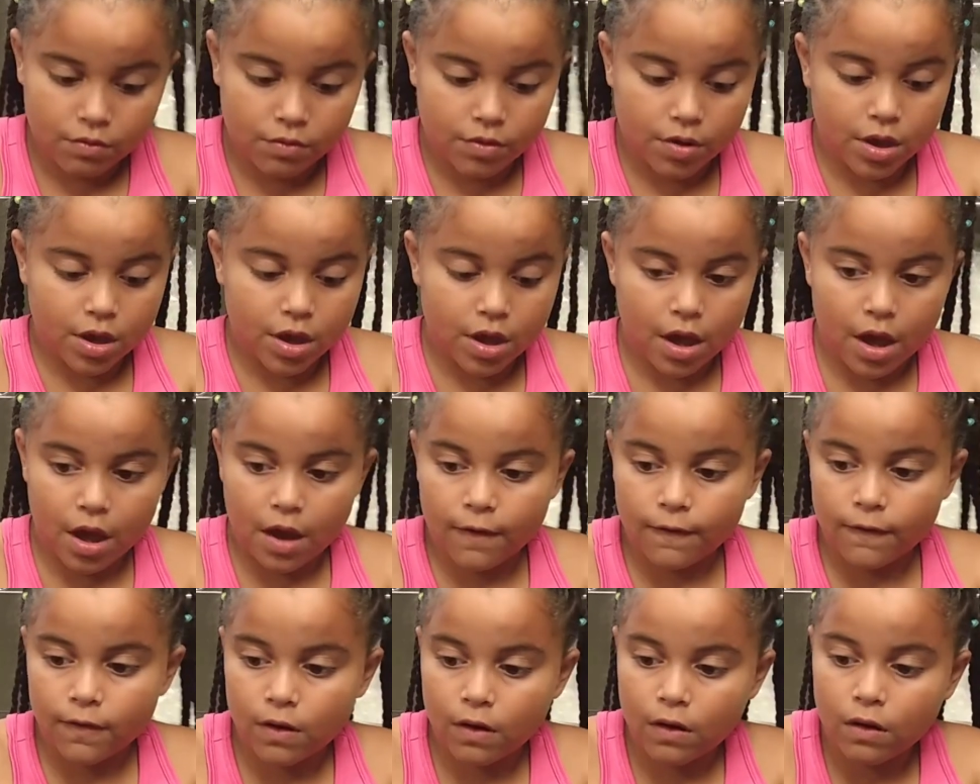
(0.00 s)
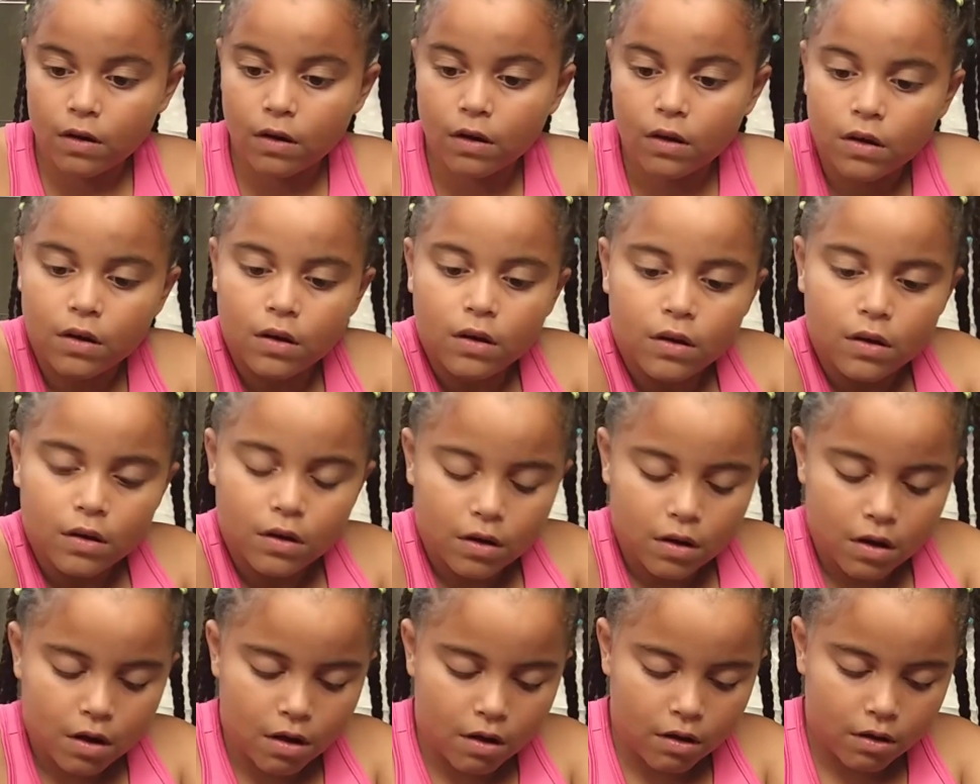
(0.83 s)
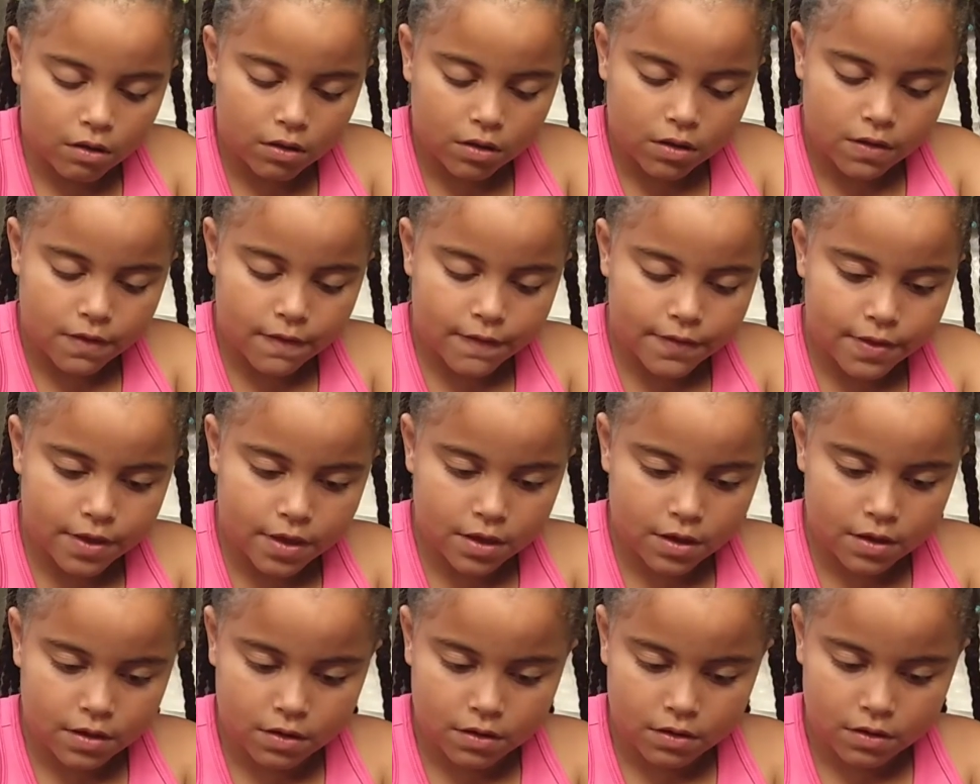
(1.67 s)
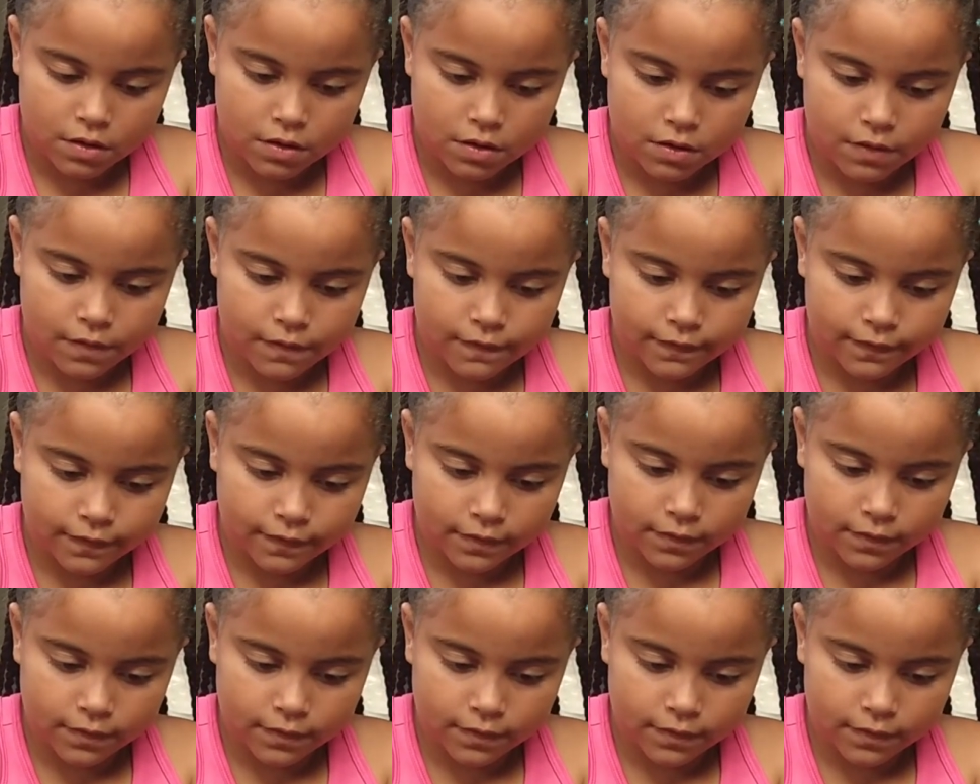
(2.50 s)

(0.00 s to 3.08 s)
we have all of the